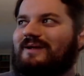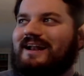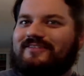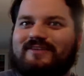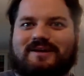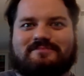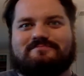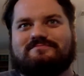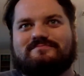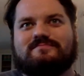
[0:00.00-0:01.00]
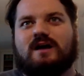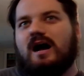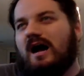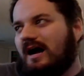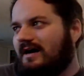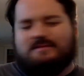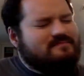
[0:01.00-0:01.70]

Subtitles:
And it's like, ugh.